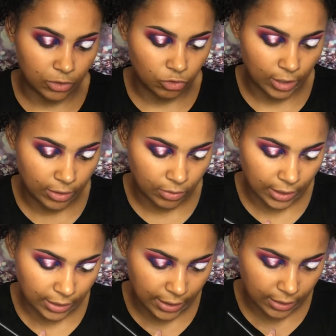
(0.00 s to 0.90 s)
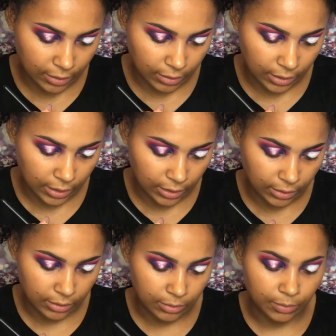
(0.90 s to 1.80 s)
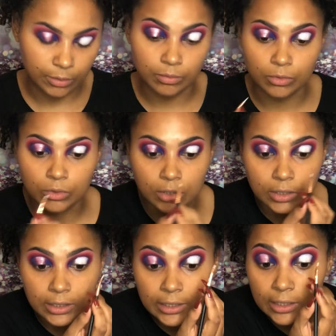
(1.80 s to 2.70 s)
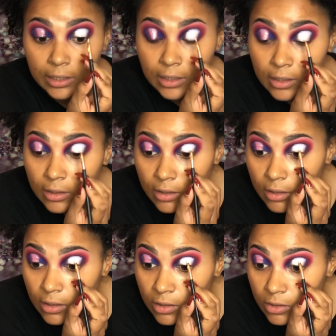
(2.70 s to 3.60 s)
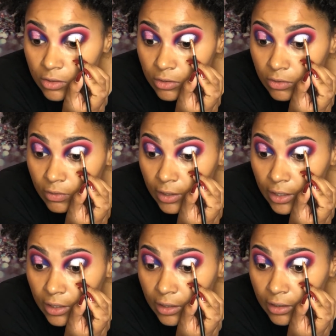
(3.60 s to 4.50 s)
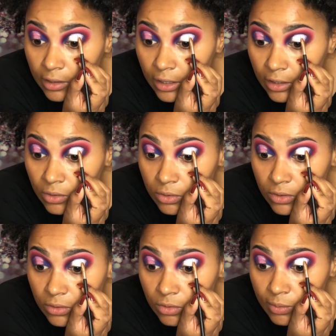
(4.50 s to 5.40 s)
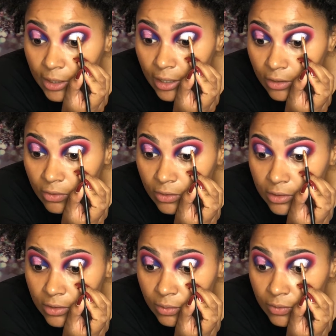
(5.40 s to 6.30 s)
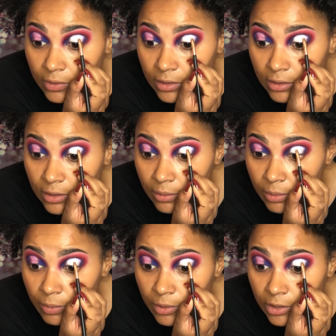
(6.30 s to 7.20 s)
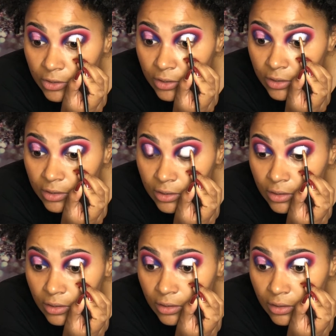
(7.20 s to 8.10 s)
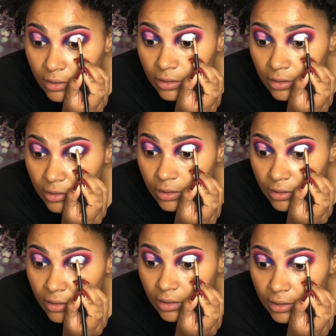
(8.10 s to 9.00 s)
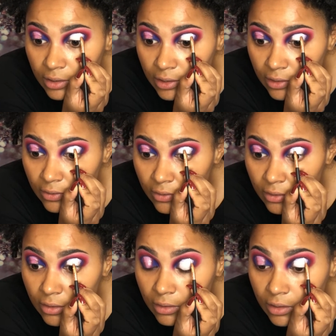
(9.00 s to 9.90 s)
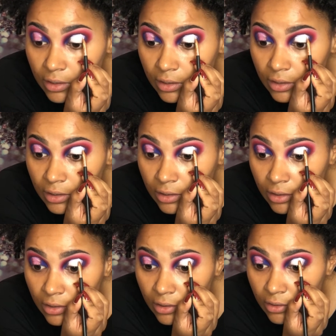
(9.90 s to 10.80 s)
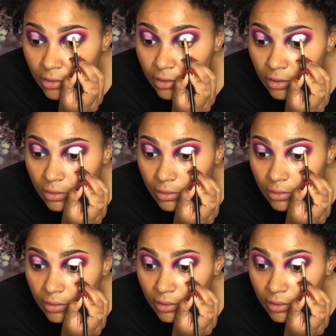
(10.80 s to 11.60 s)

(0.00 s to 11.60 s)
and try to get like the line a little bit more like straight. I used to do my cut creases with these type of brushes like a year ago.